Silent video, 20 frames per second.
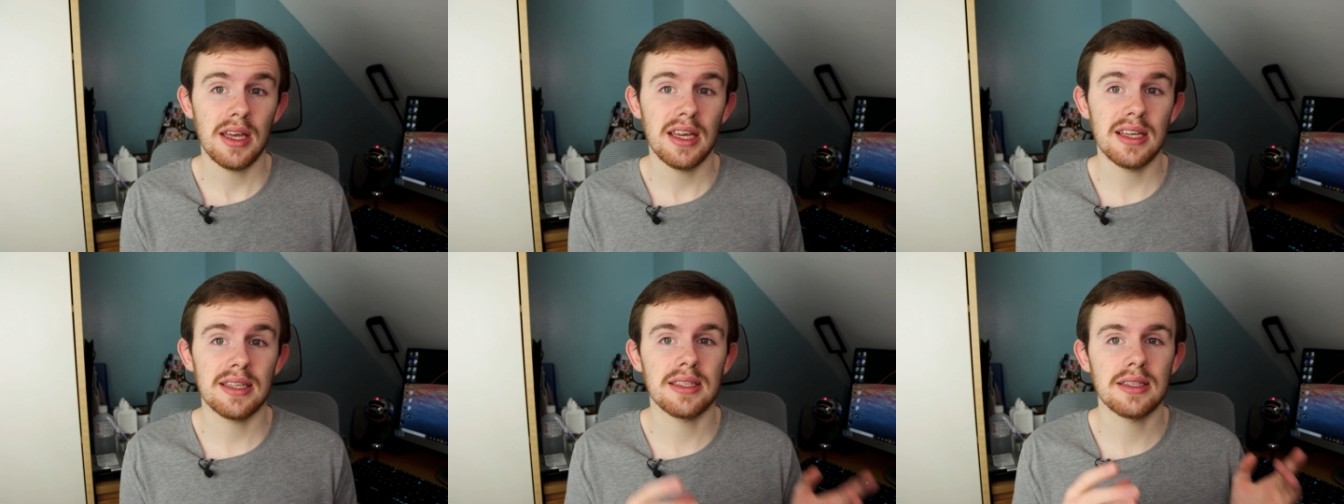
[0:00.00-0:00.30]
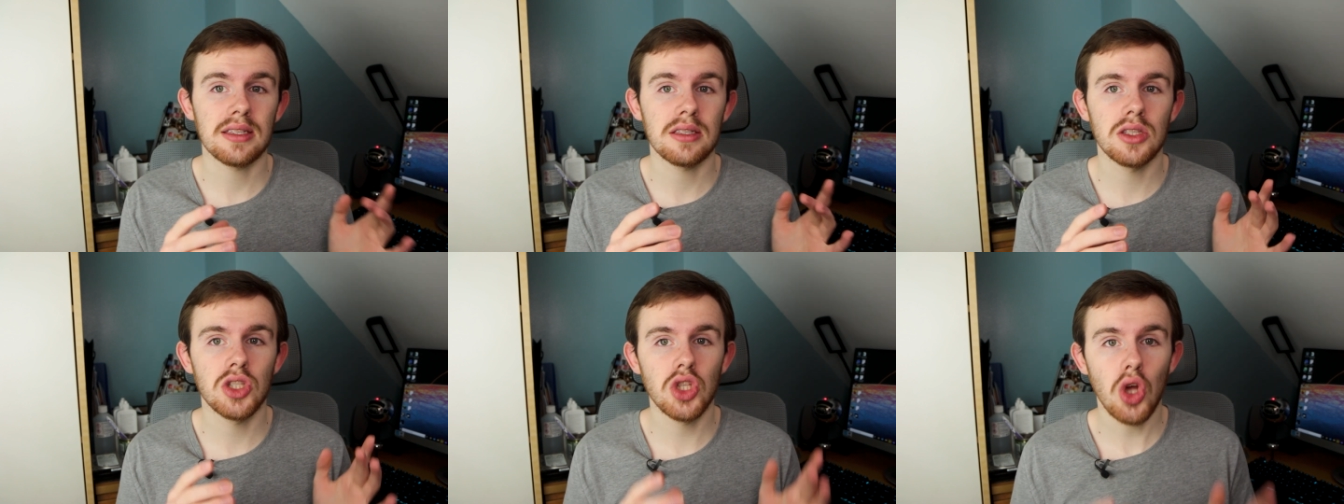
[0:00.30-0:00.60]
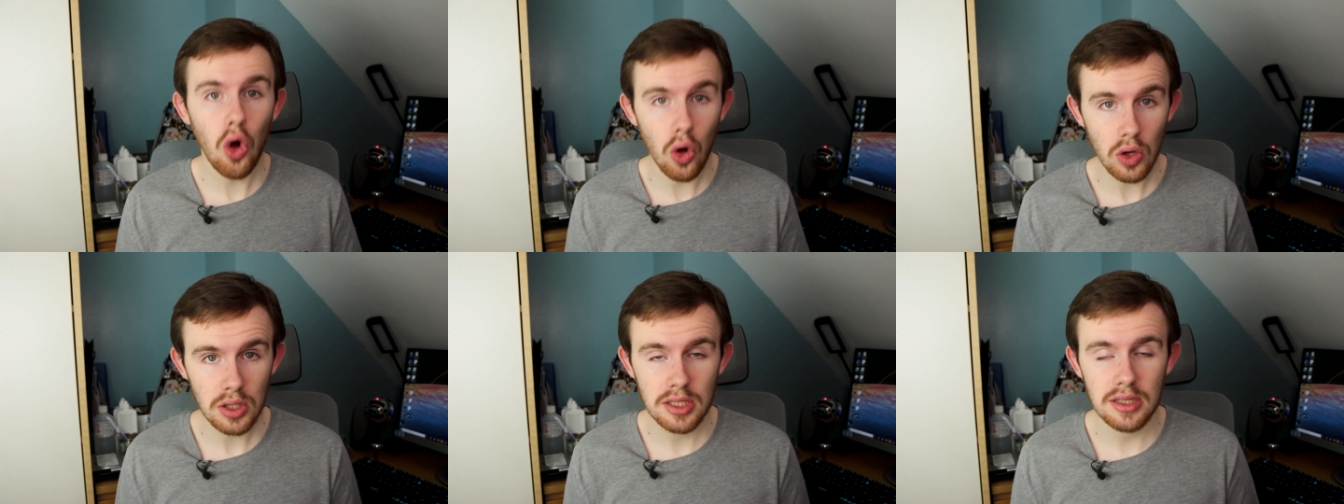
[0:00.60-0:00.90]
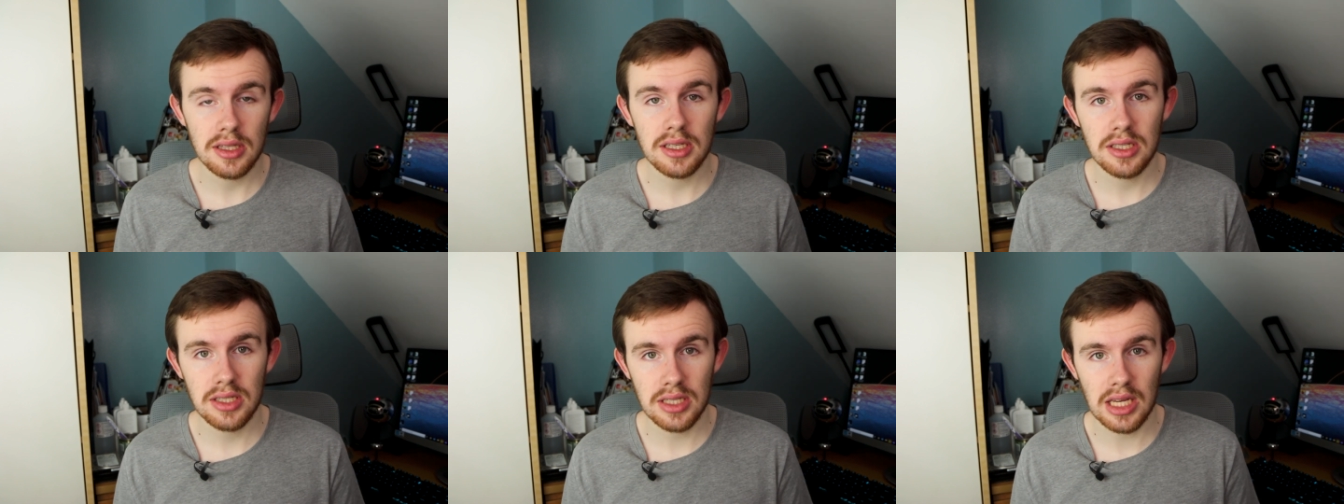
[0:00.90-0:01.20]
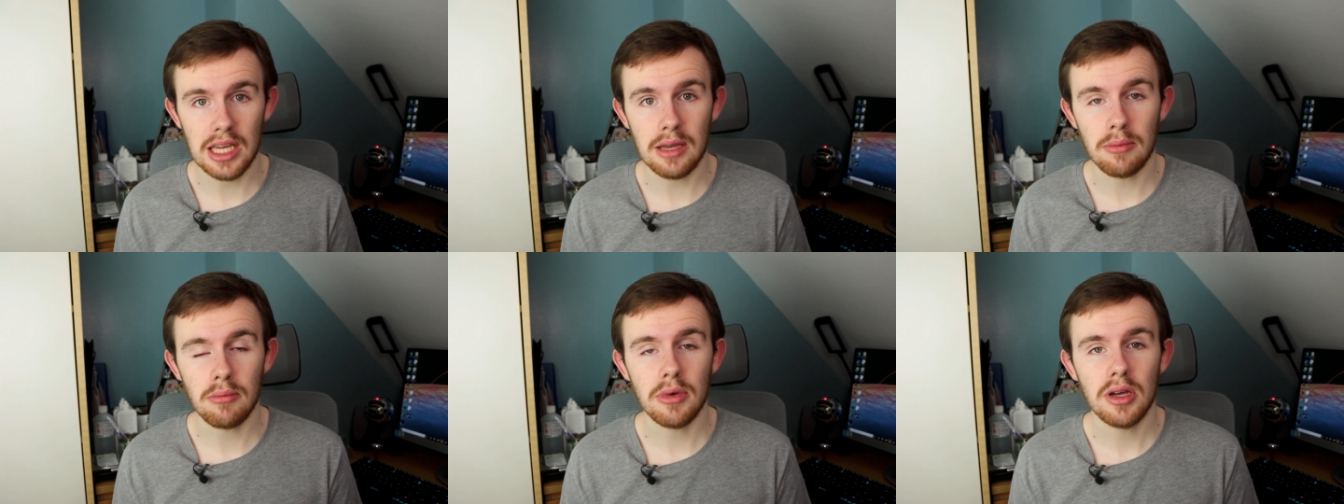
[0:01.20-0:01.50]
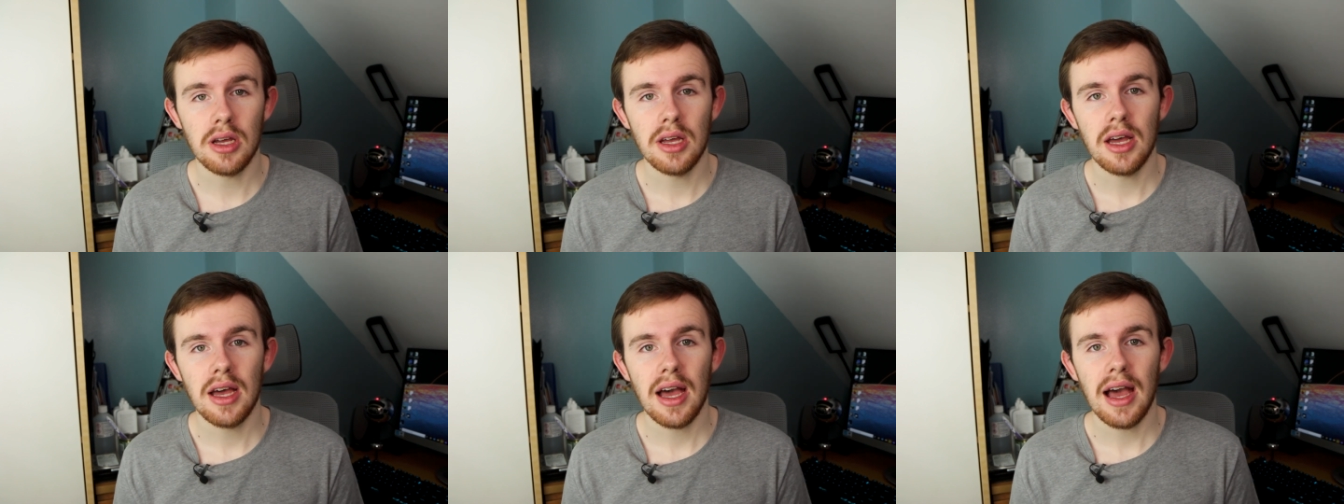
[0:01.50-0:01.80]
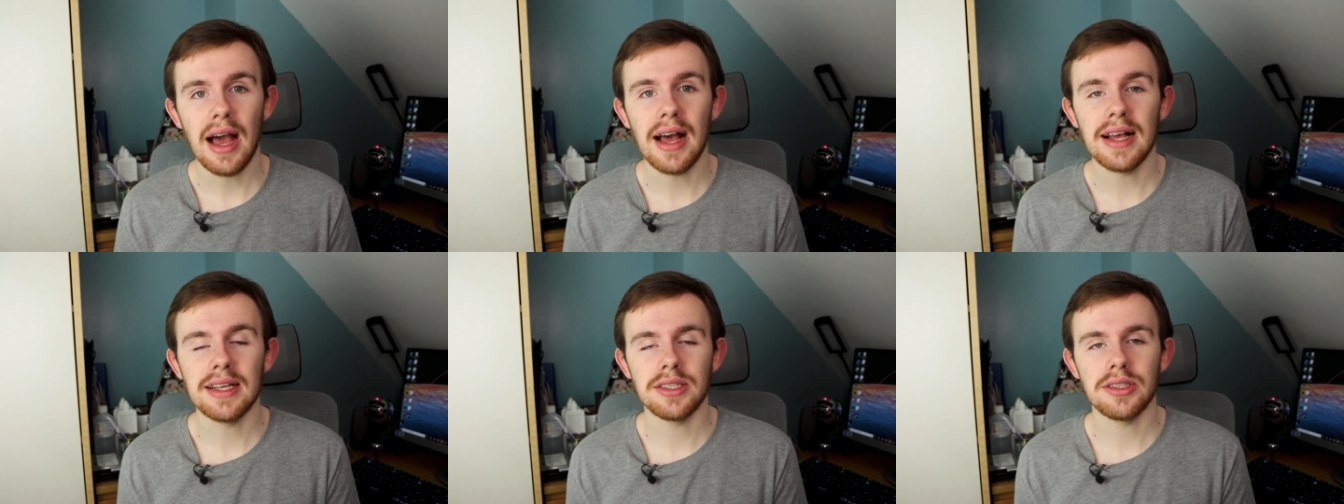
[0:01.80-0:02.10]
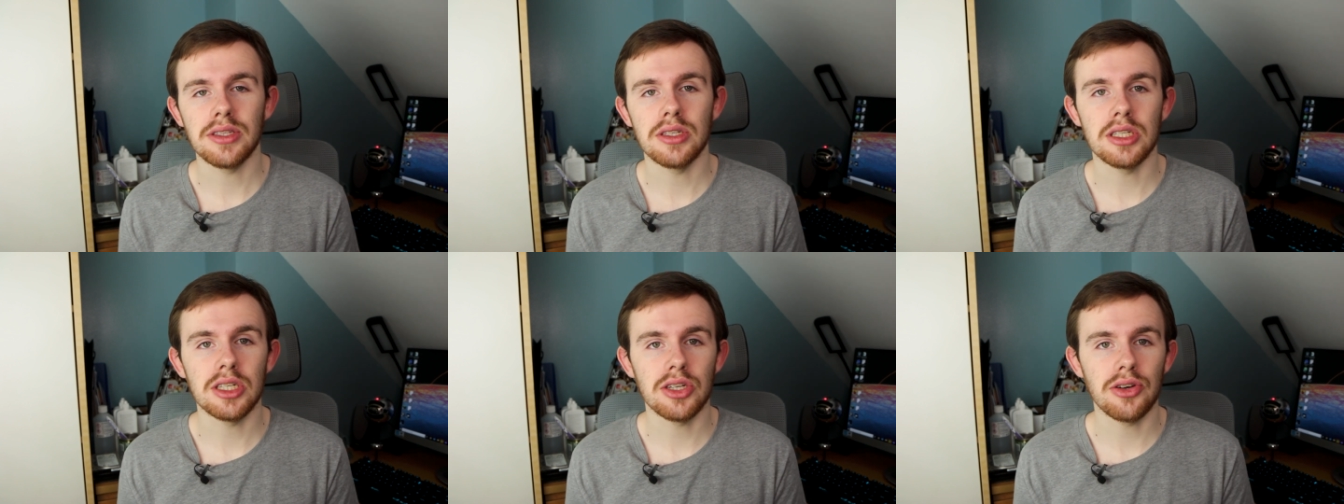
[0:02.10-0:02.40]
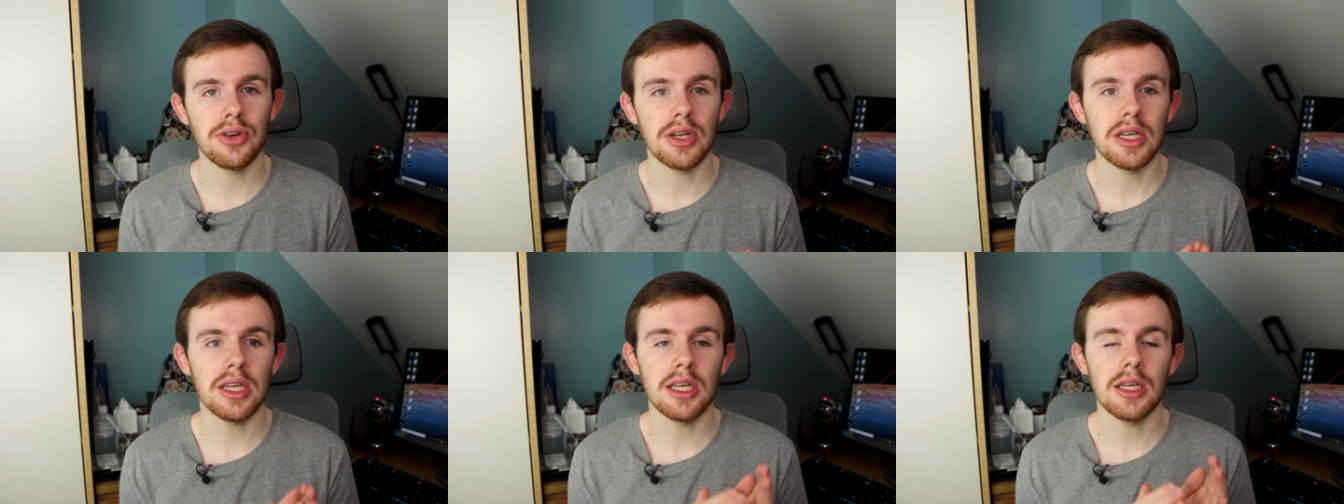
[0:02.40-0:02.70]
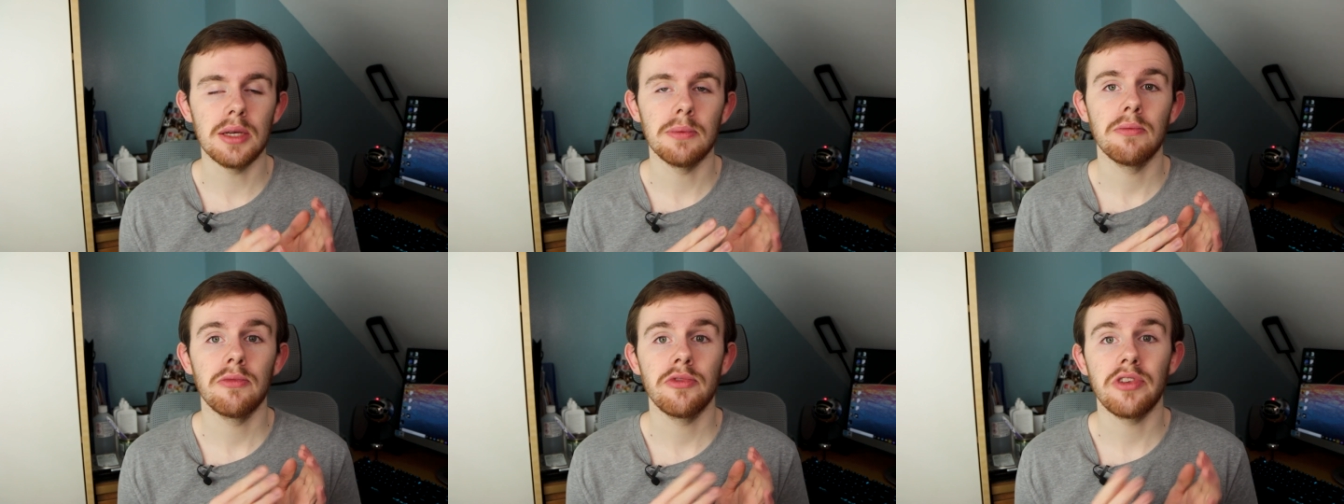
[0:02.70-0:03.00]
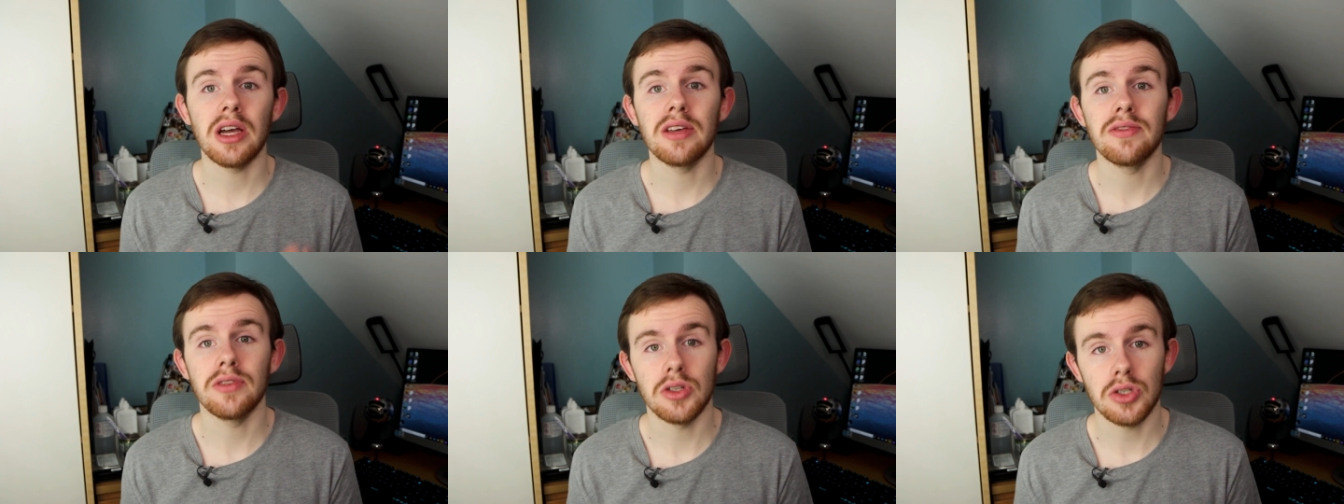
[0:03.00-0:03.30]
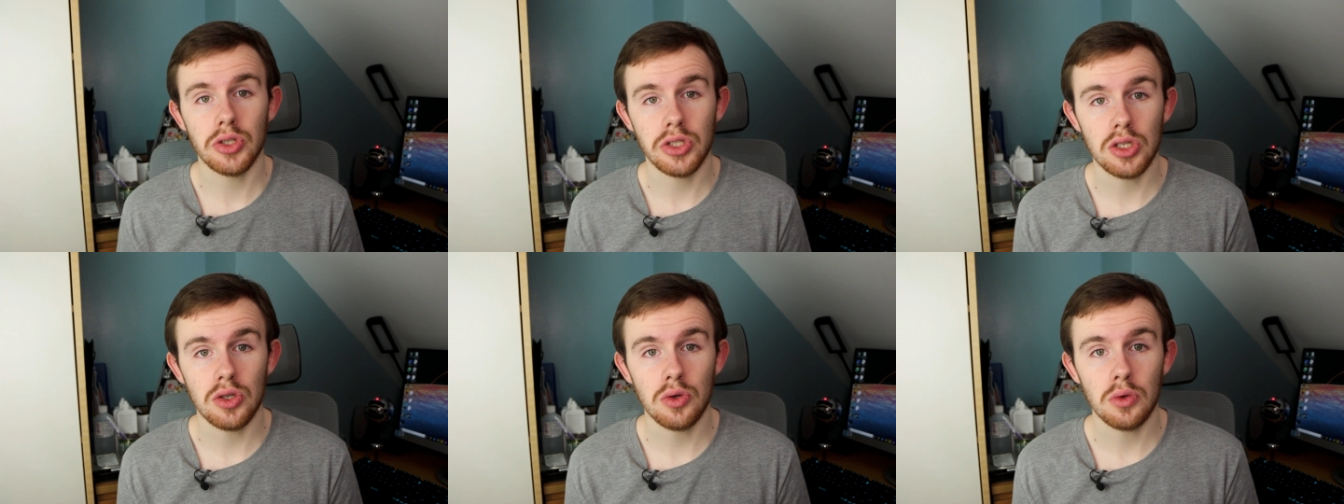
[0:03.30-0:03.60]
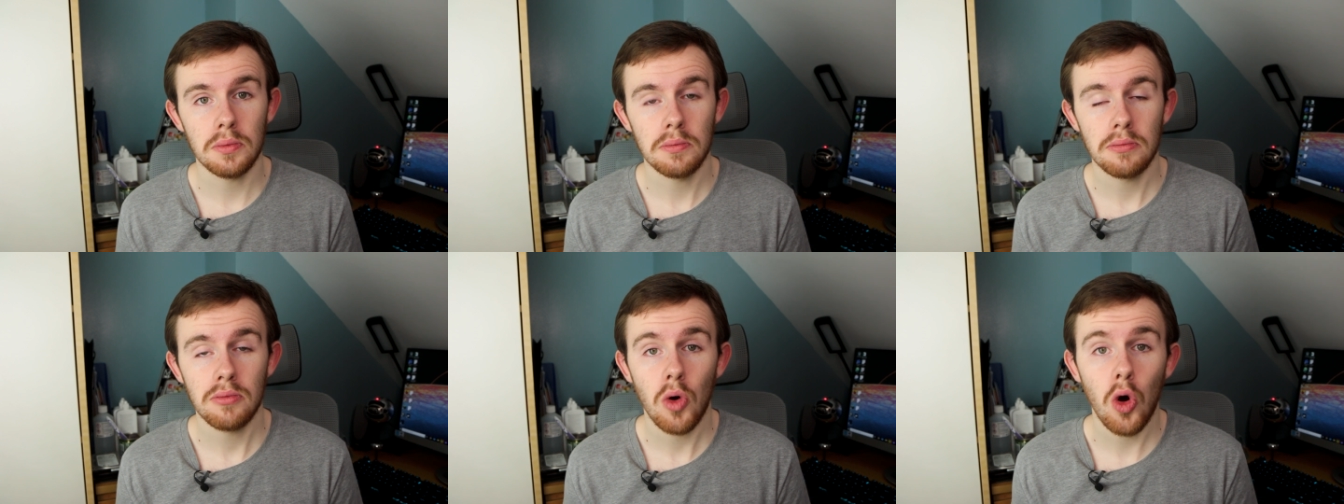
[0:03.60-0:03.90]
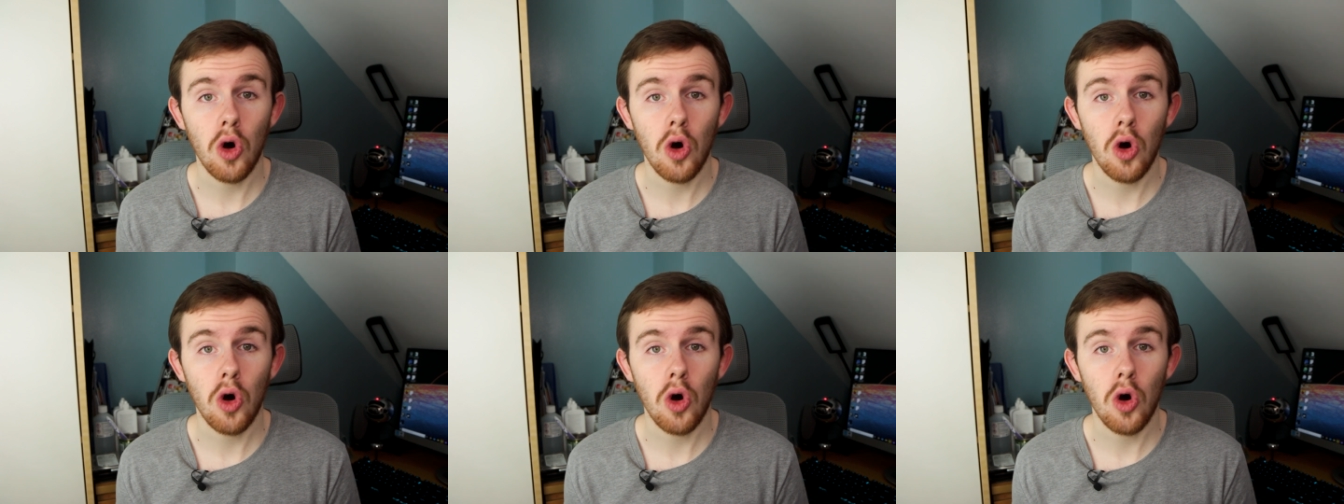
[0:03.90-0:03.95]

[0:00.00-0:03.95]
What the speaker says: is not the same as the degree 5 years ago,